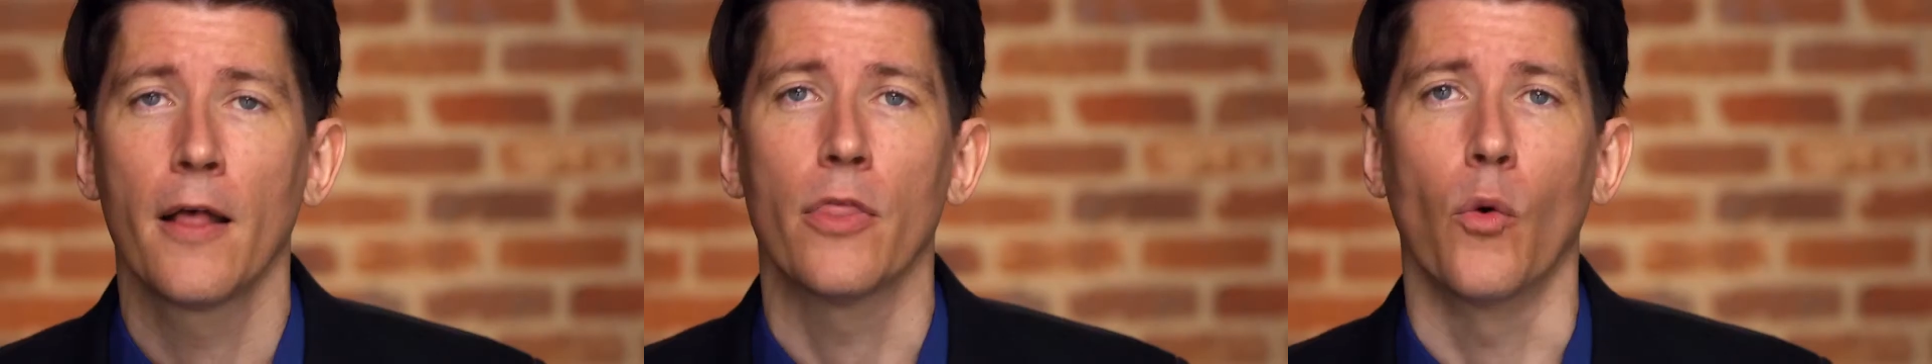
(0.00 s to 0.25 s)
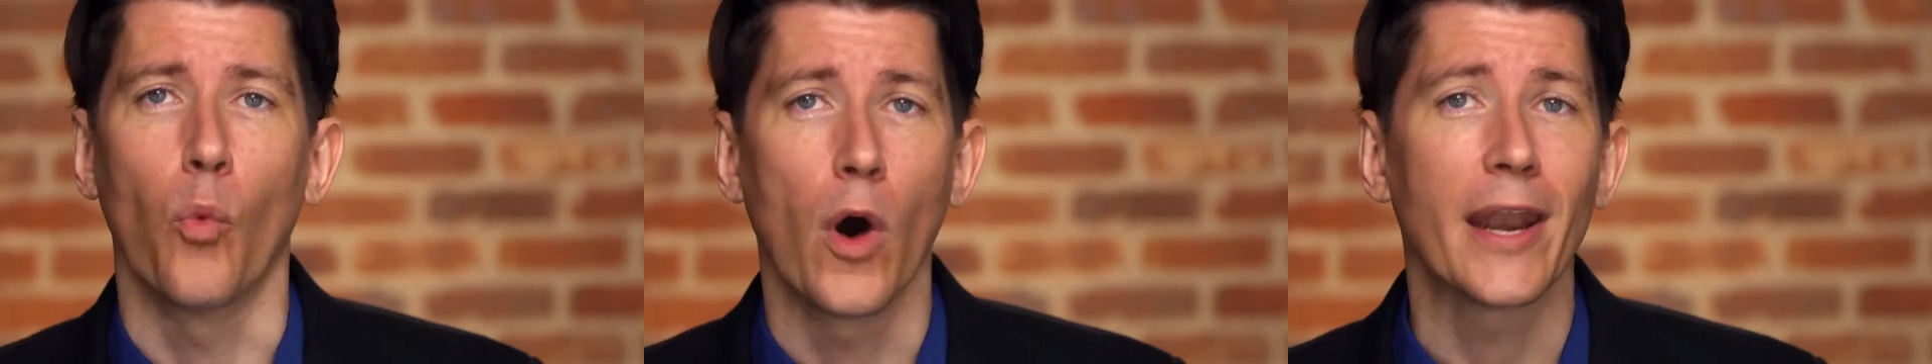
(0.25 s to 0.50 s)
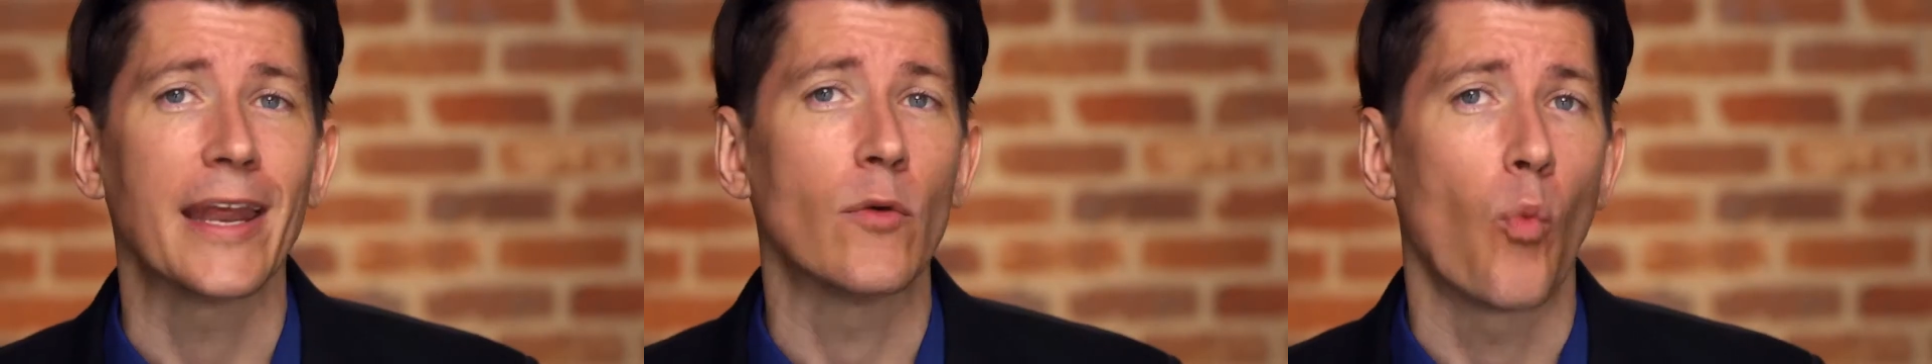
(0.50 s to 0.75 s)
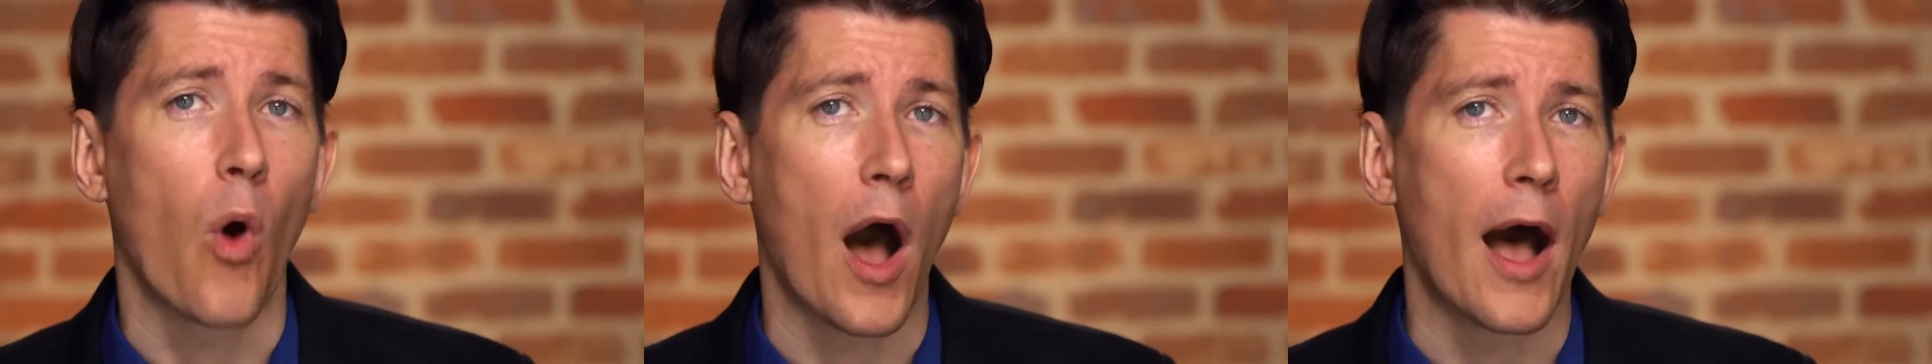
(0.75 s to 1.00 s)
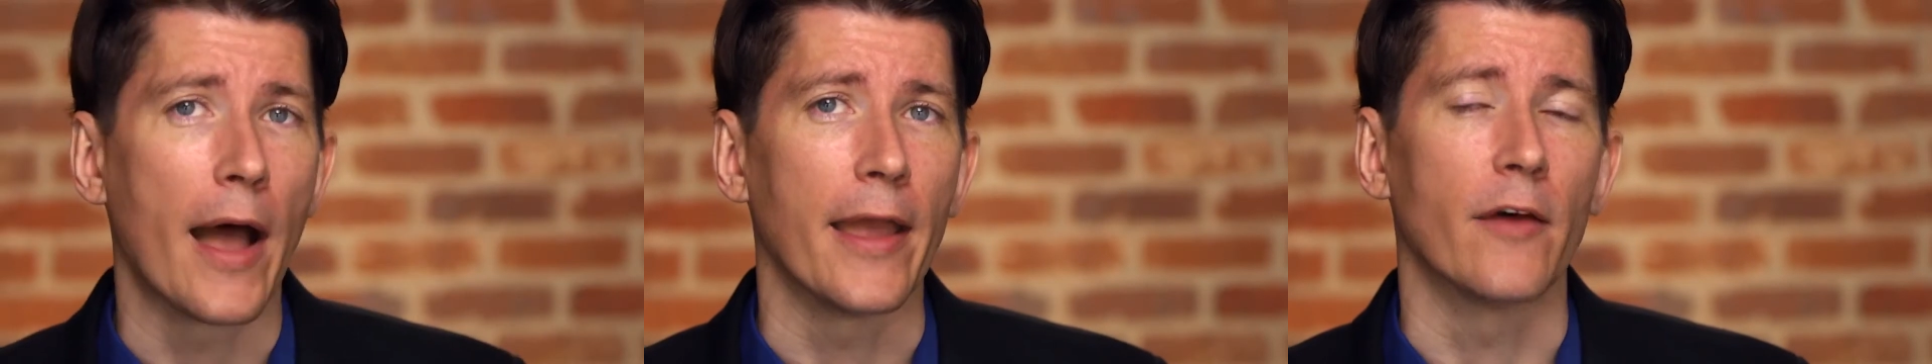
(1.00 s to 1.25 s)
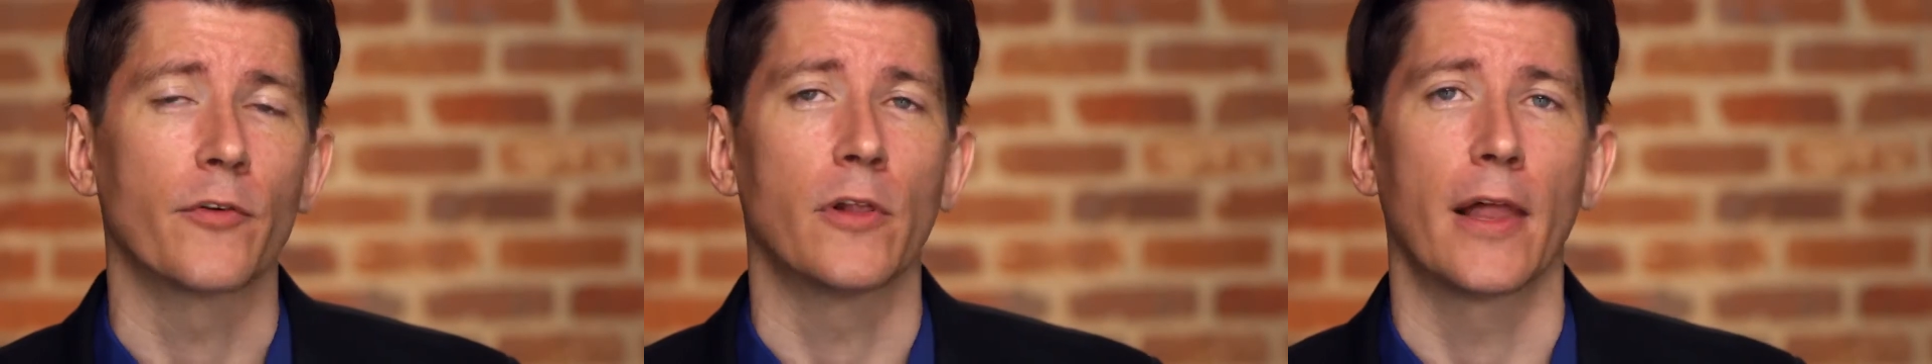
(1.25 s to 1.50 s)
the what and why
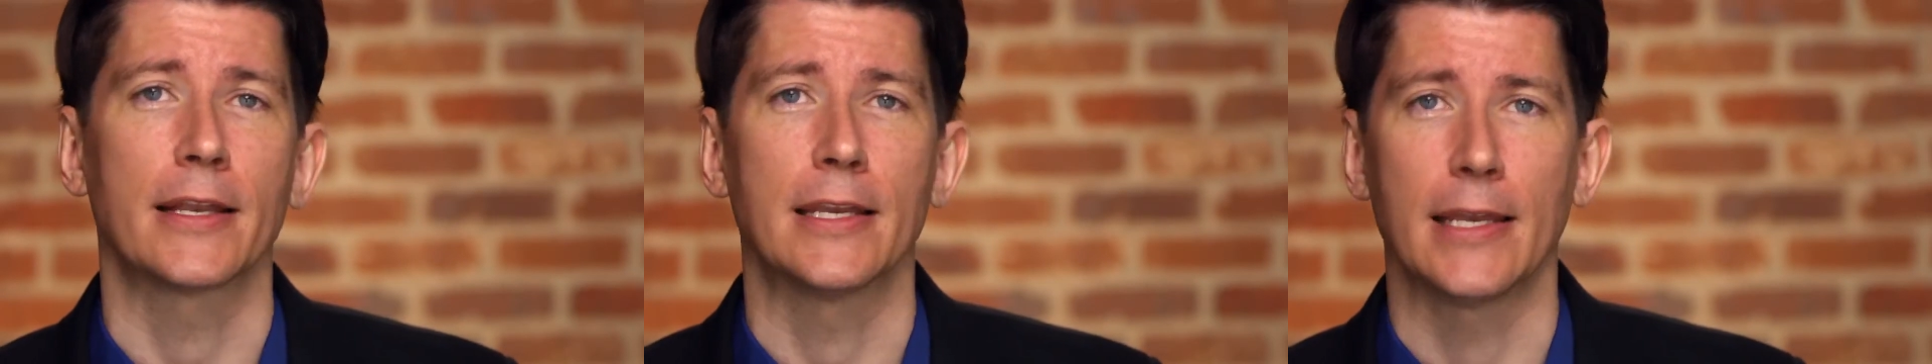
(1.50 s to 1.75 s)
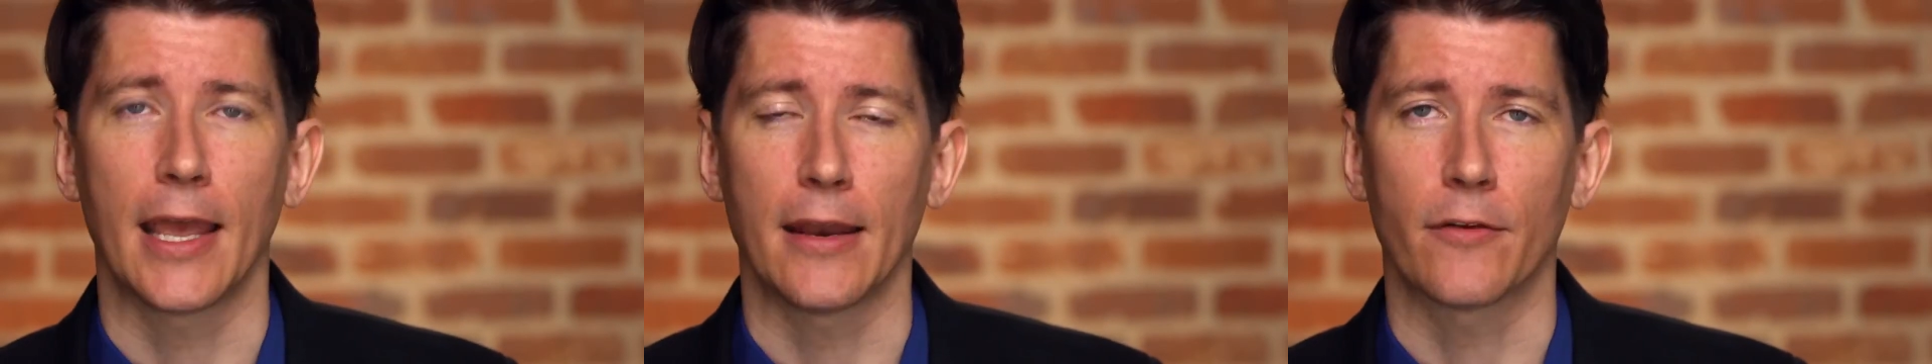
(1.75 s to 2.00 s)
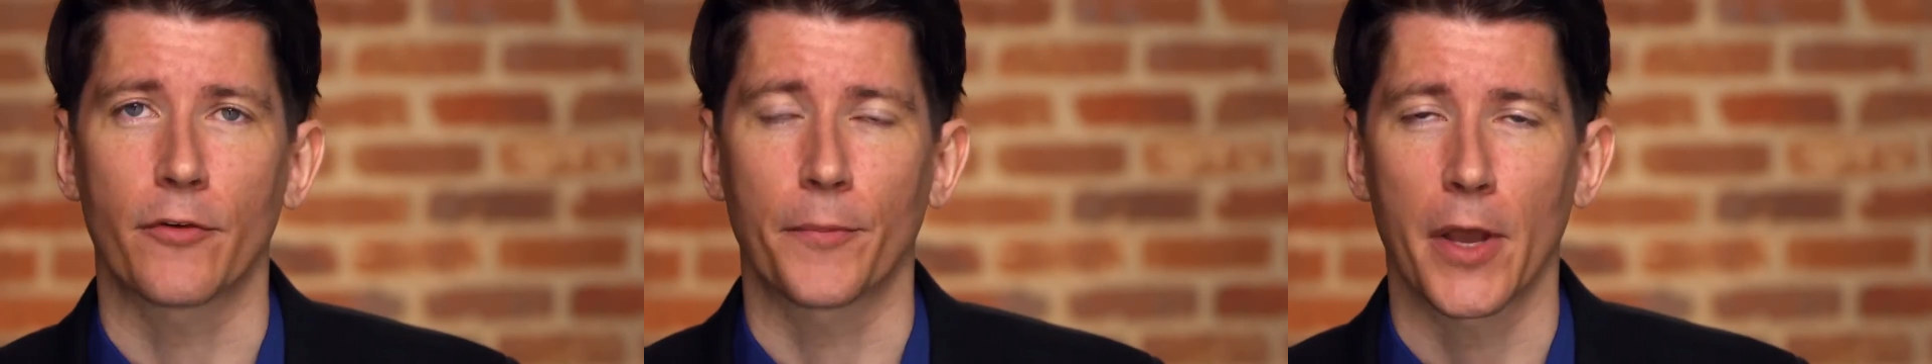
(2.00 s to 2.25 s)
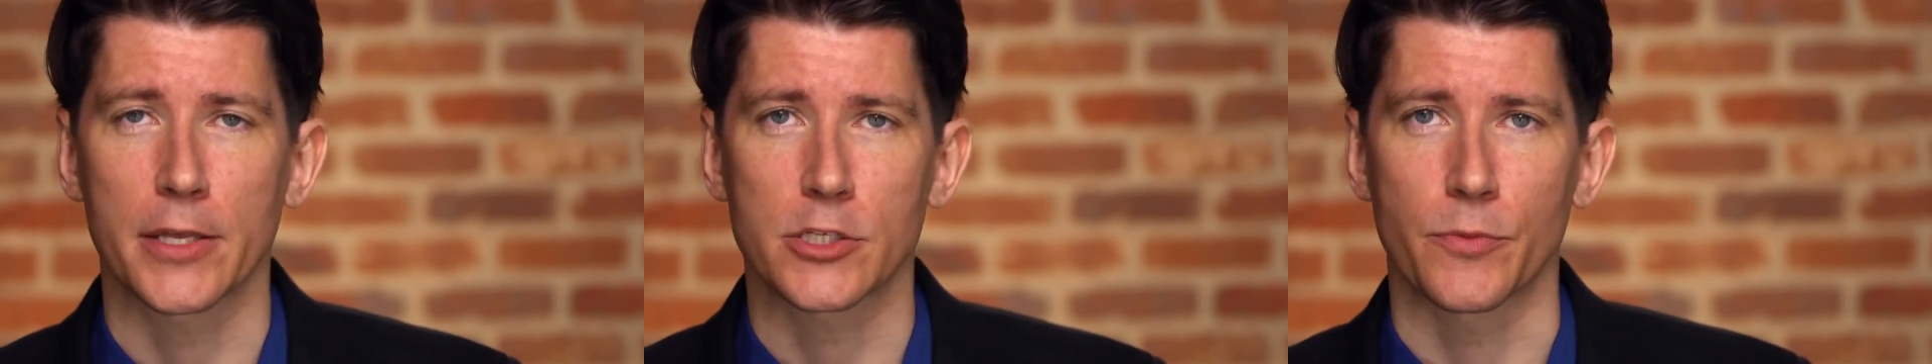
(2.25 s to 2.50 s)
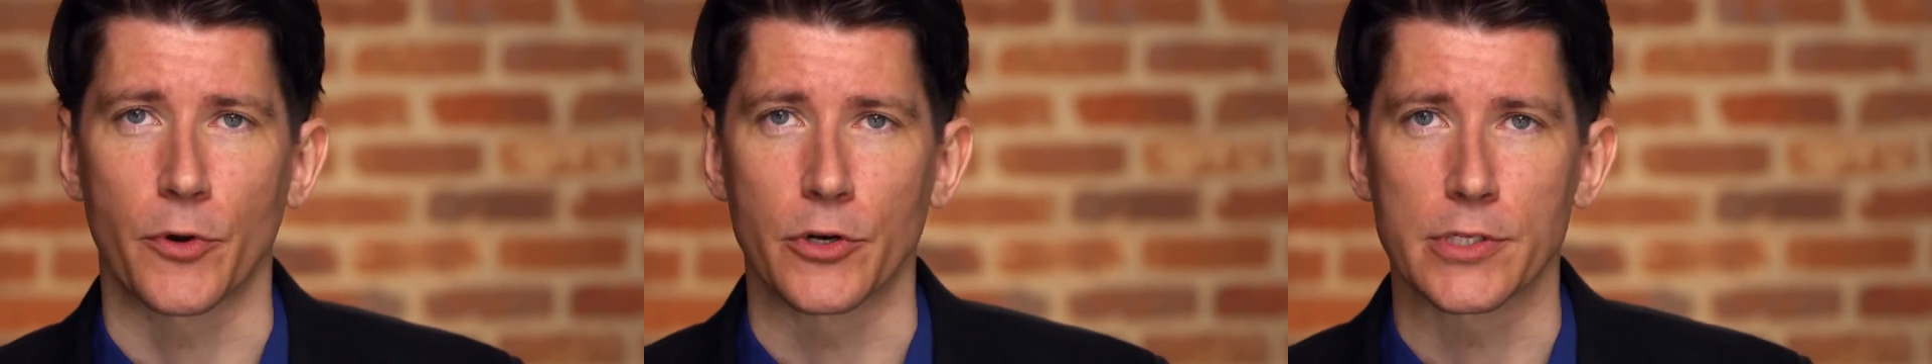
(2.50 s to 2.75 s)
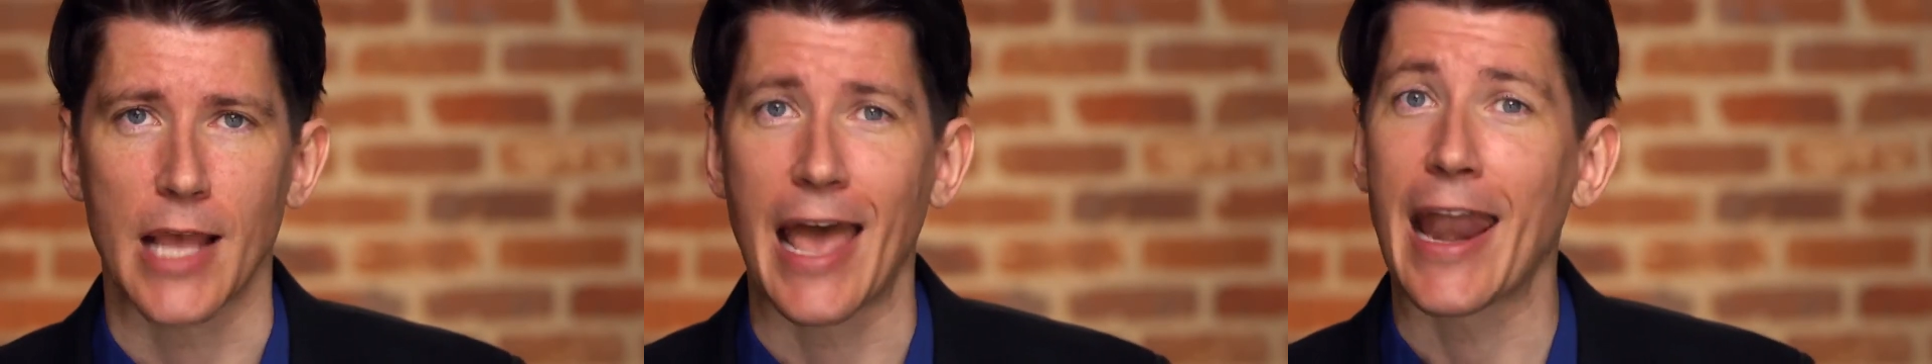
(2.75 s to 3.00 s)
of collecting data from customers,